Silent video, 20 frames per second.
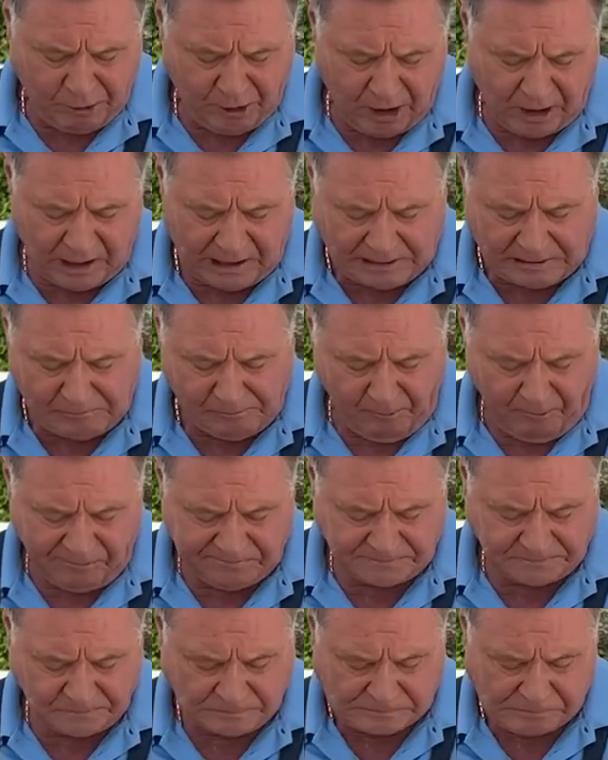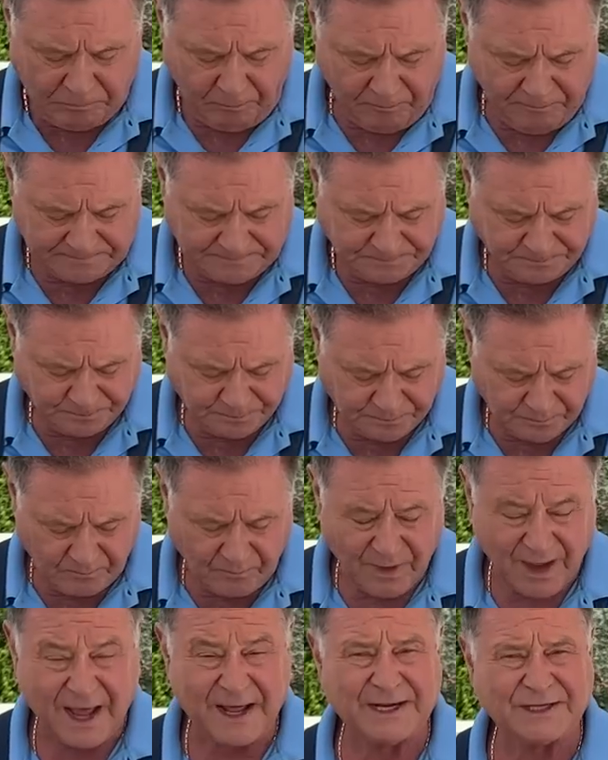And
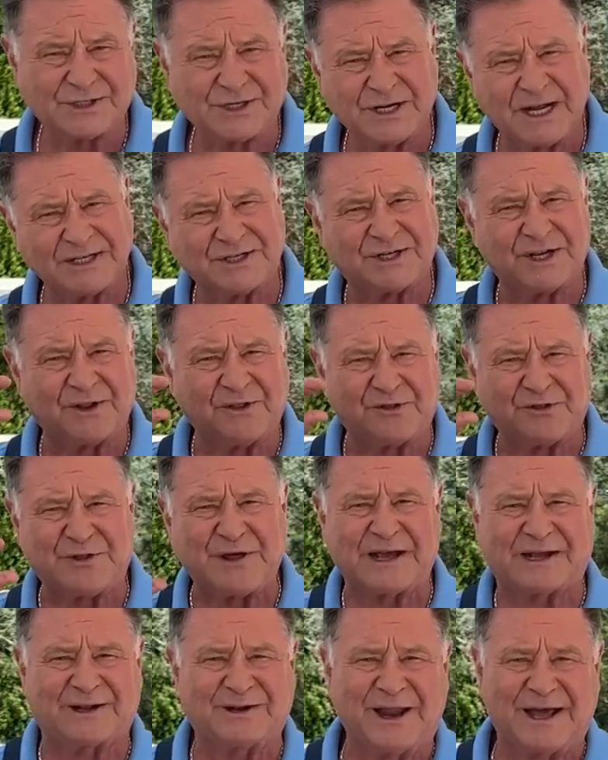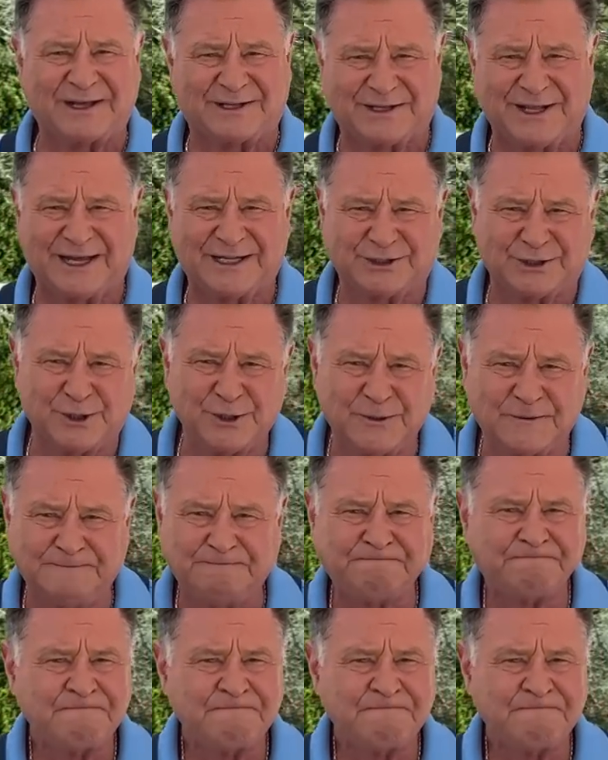it's nice and thick like that too.